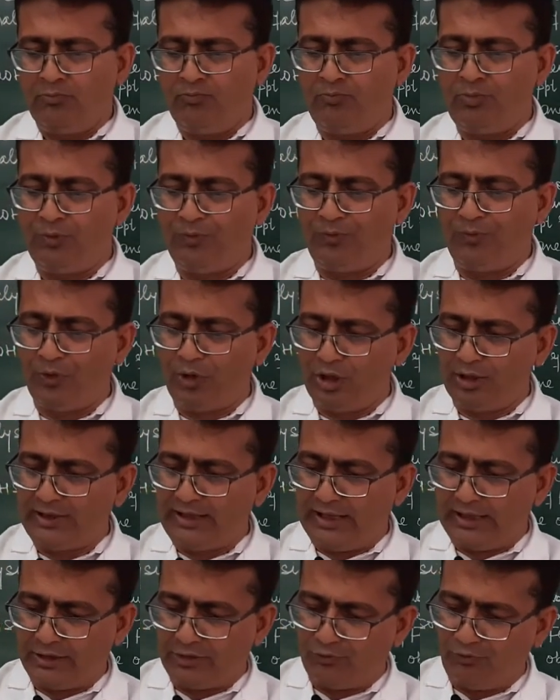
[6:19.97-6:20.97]
before
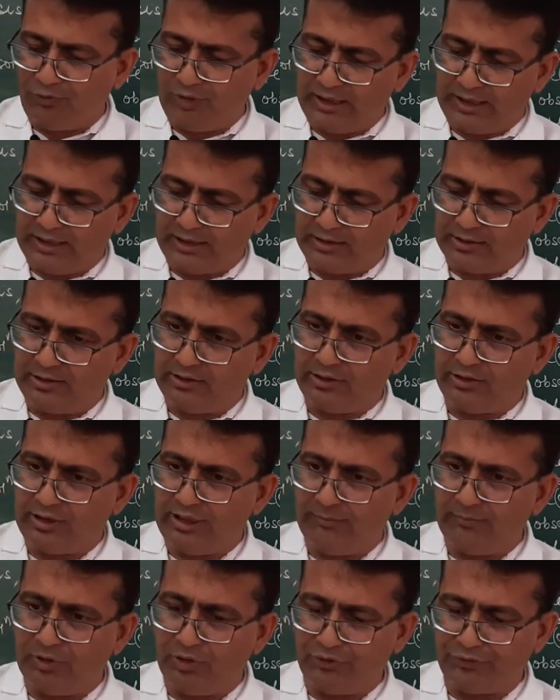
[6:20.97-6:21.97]
that, we are
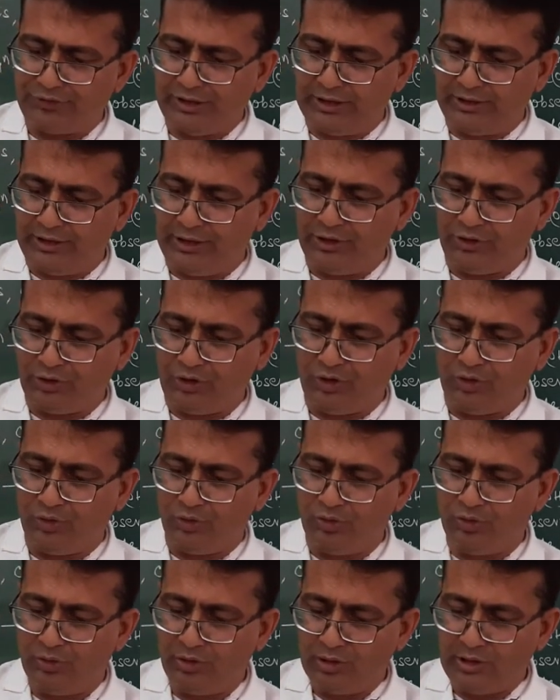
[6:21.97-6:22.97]
demonstrating to
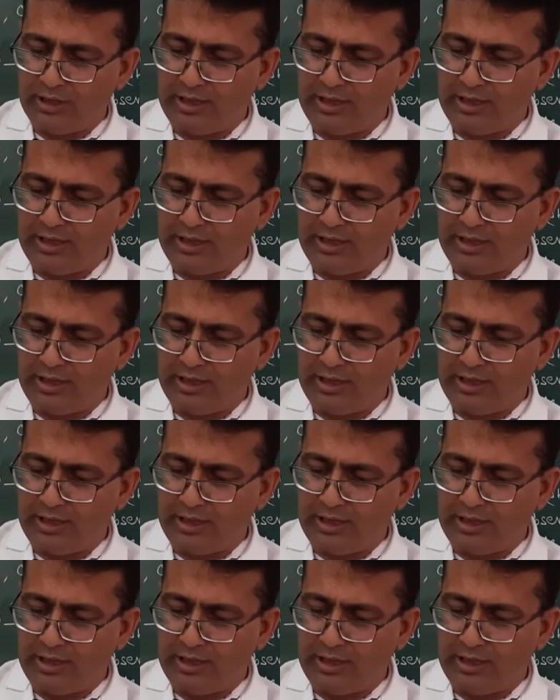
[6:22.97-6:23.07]
you